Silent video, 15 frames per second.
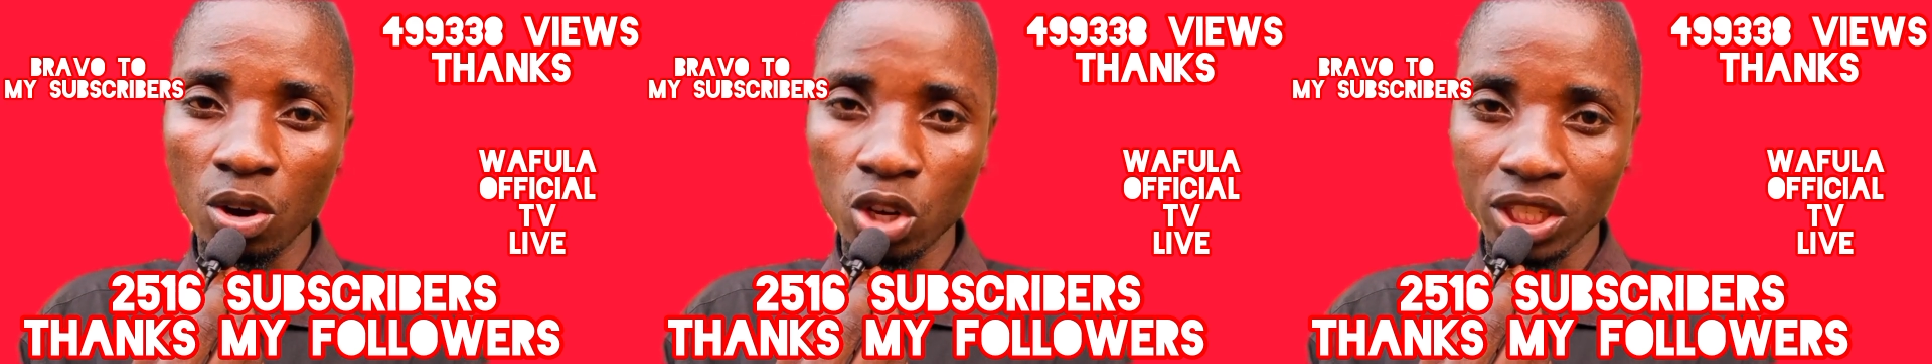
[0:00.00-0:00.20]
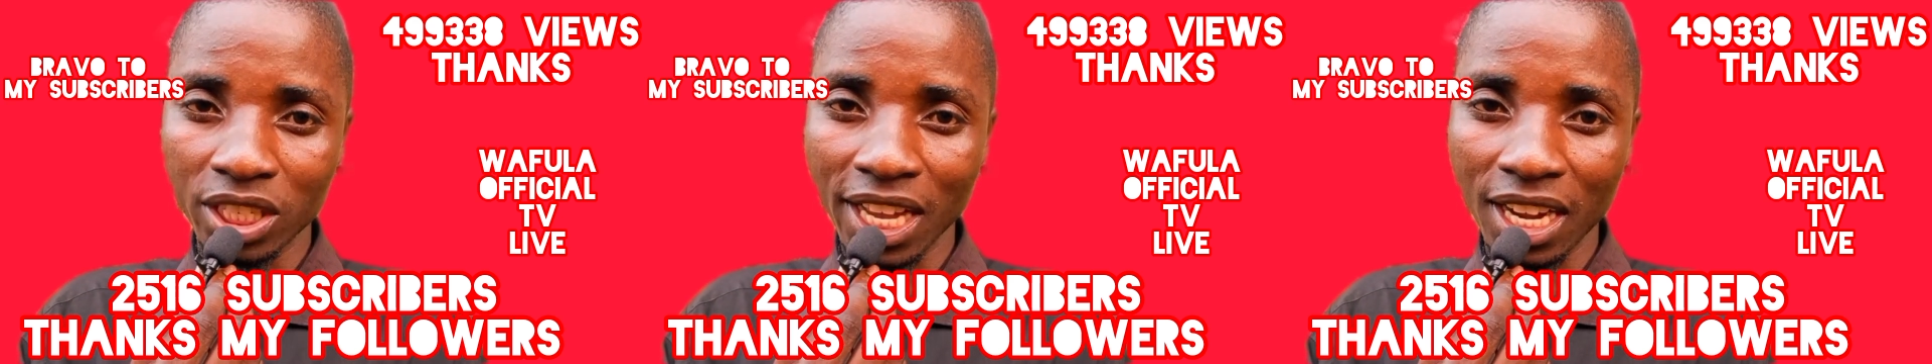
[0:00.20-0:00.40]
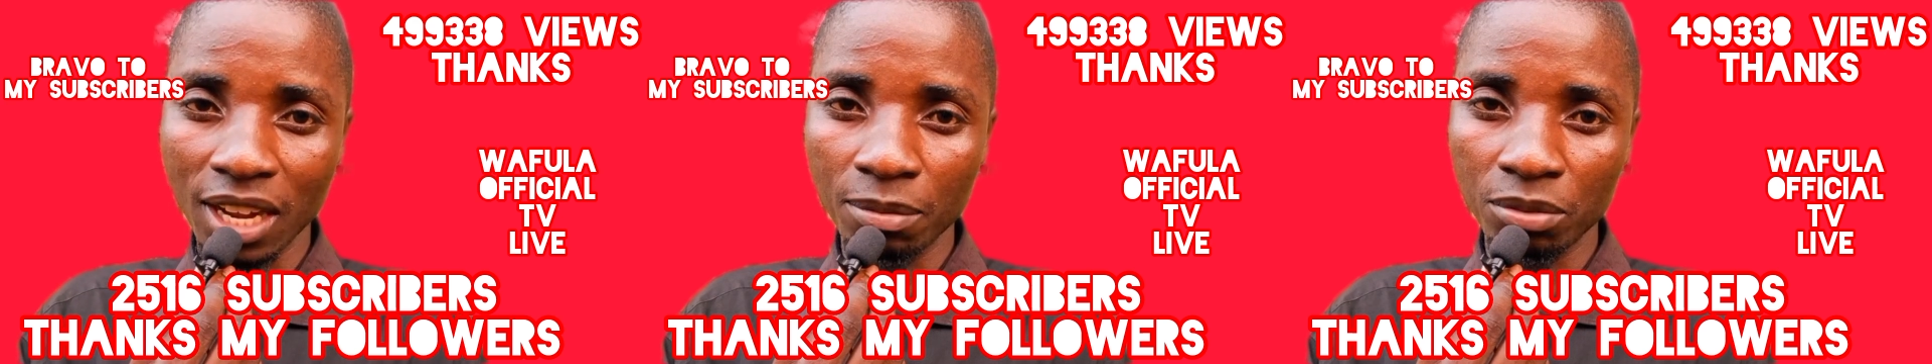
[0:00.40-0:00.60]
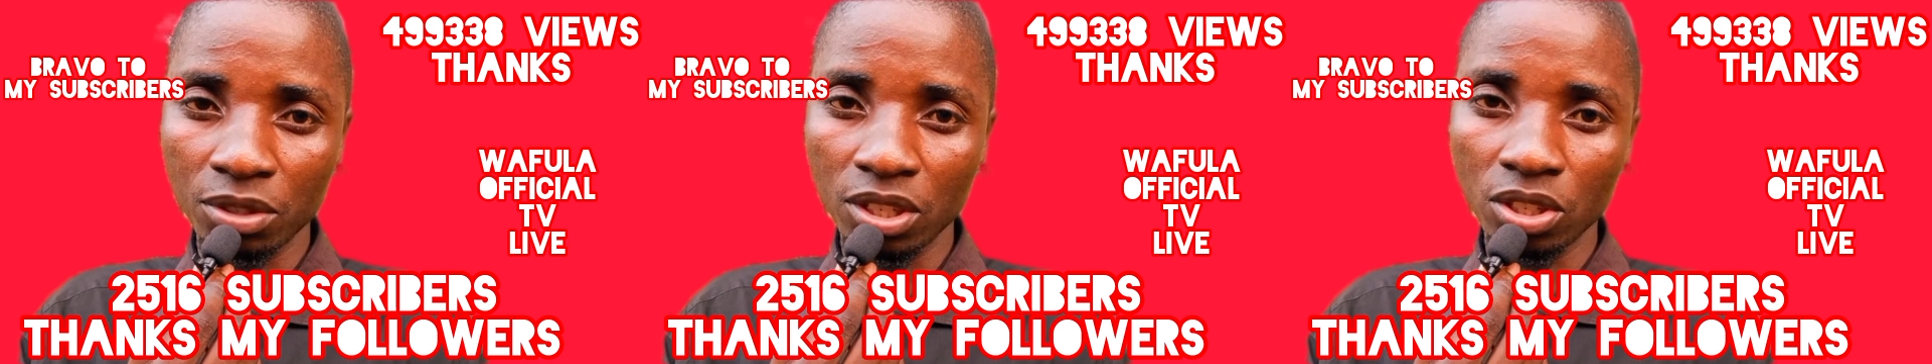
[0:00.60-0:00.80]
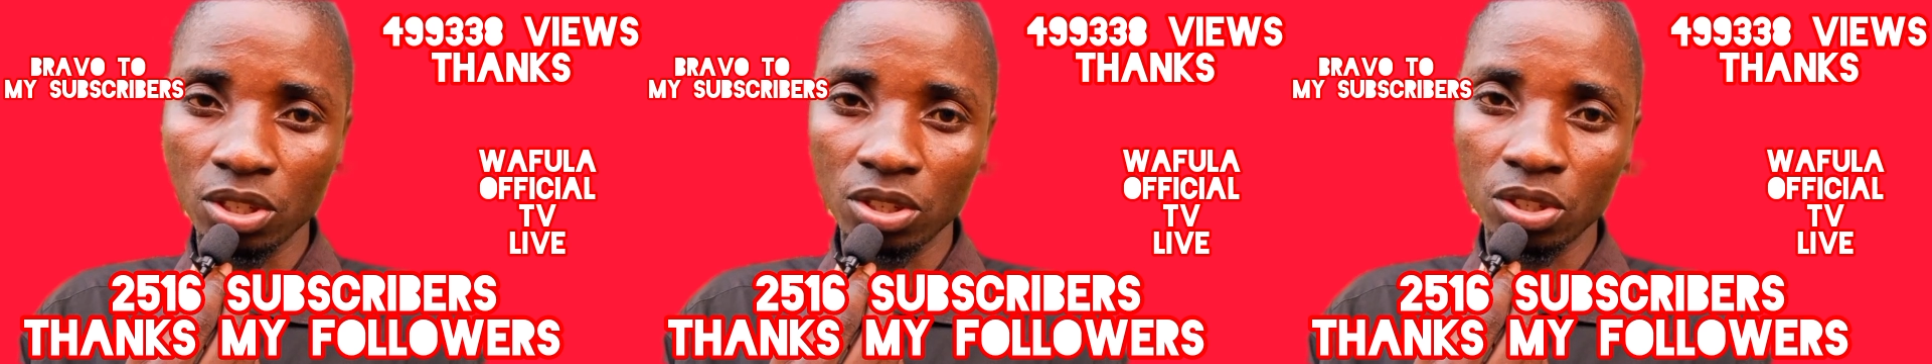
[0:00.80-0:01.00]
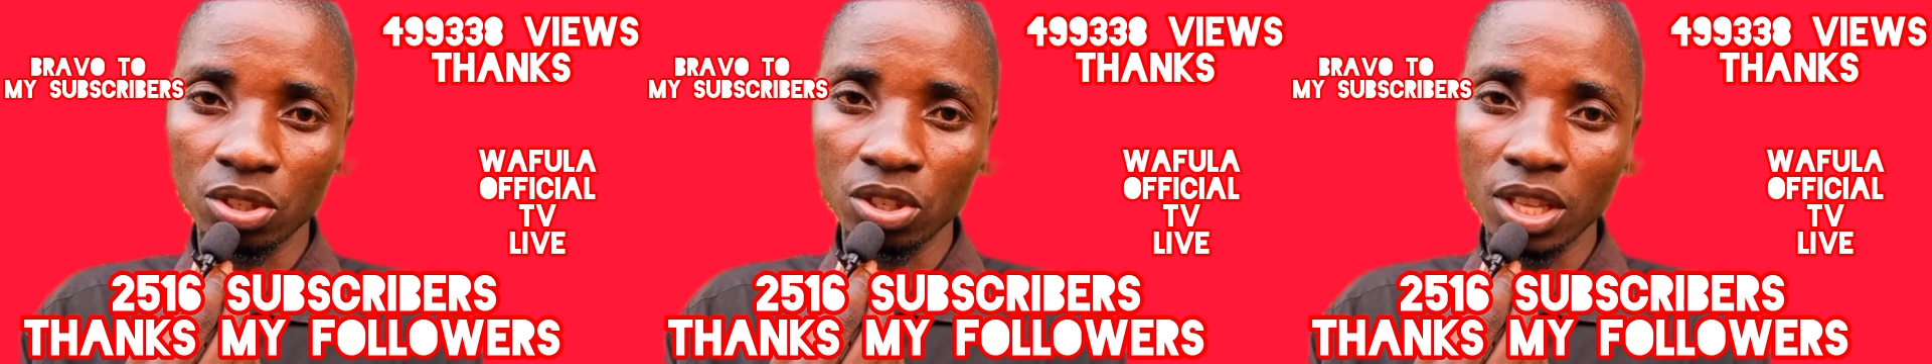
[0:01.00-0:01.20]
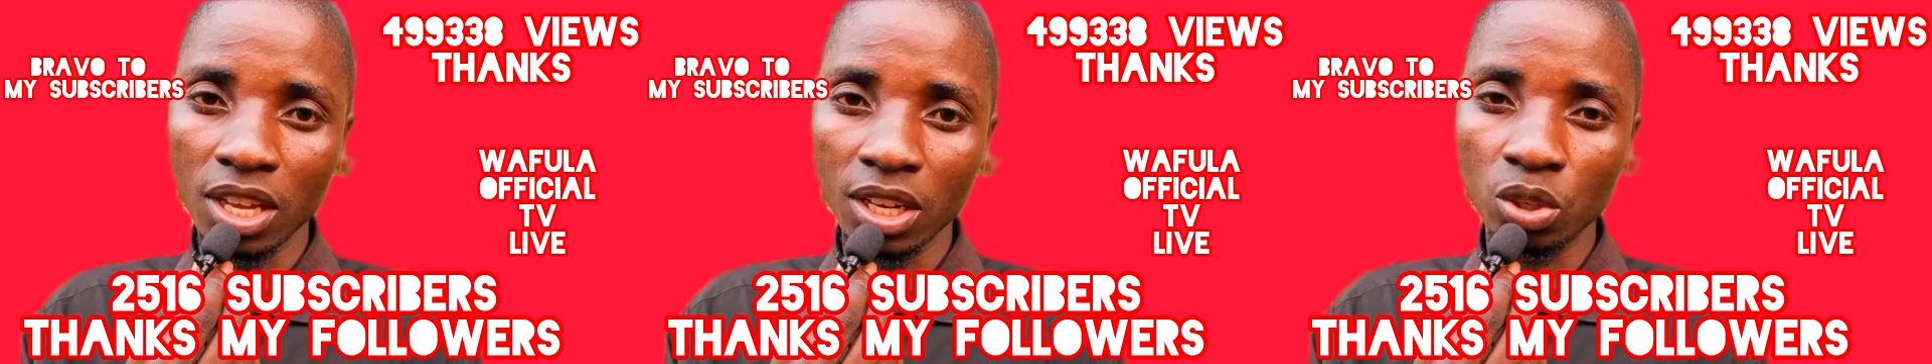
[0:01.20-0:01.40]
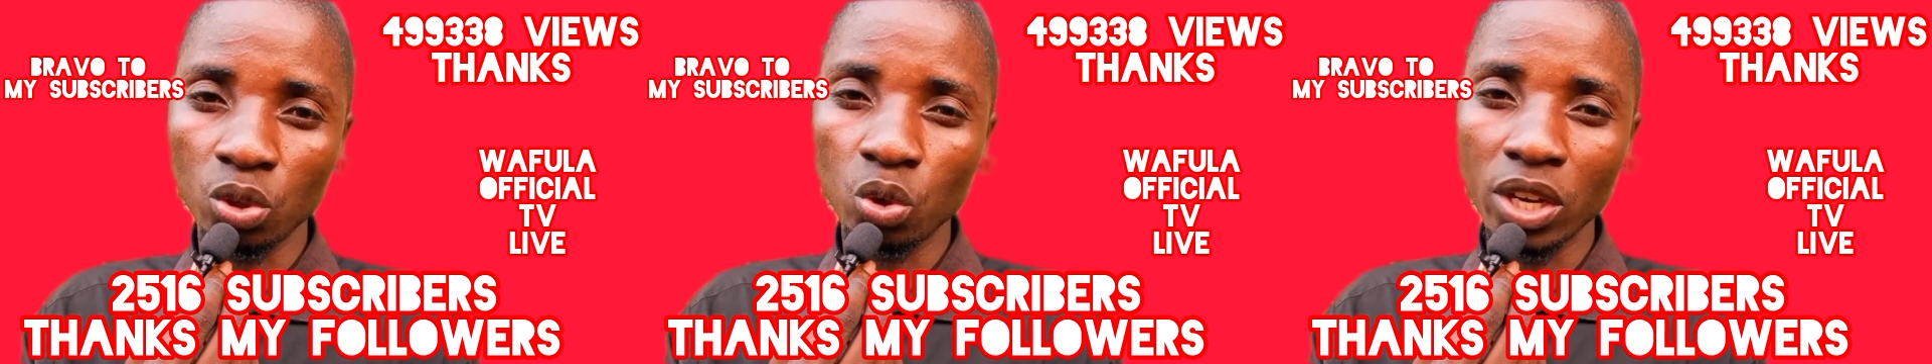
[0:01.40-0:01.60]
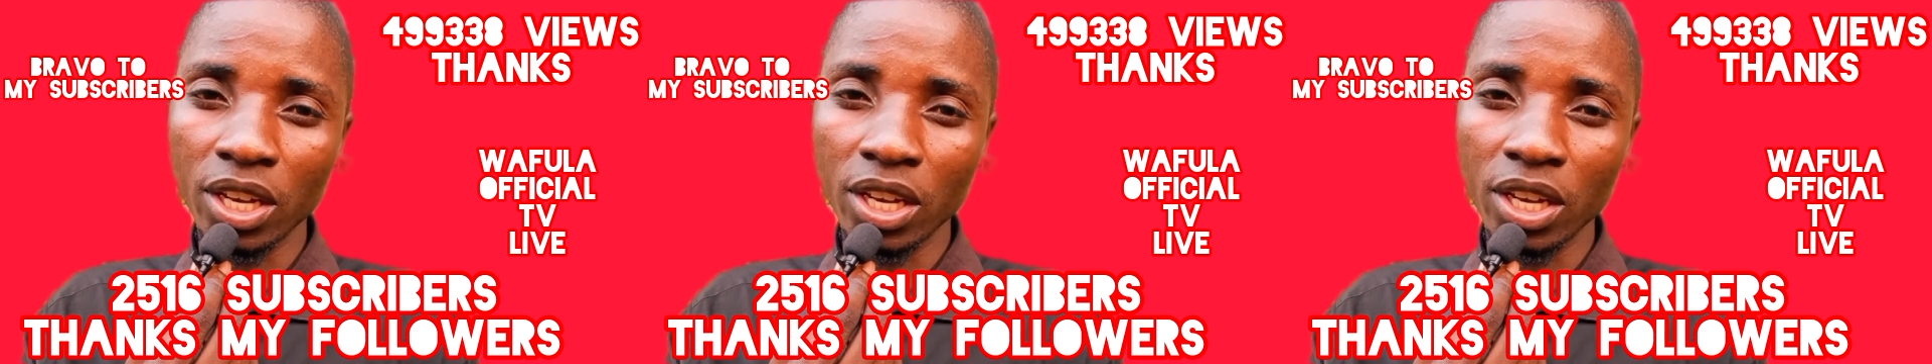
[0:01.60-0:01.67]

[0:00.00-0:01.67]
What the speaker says: circumcision, so that you